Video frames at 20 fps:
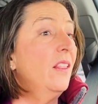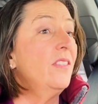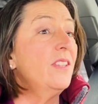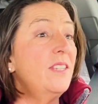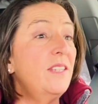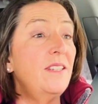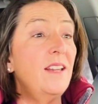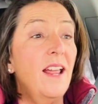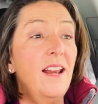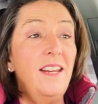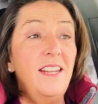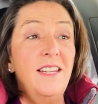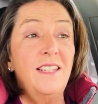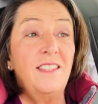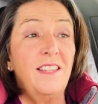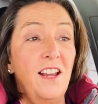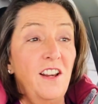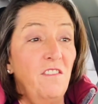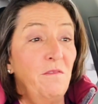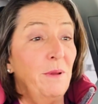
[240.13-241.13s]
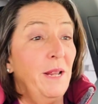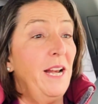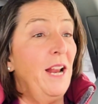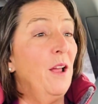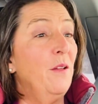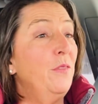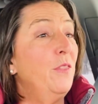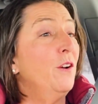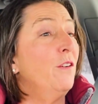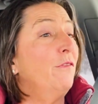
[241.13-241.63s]
the studies that have been
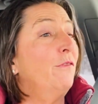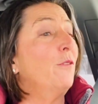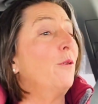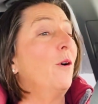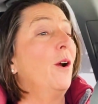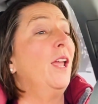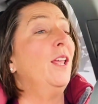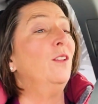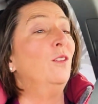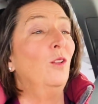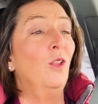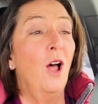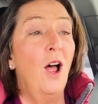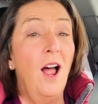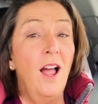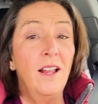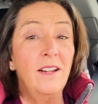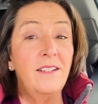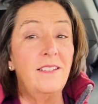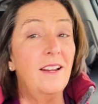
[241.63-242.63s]
out there for a long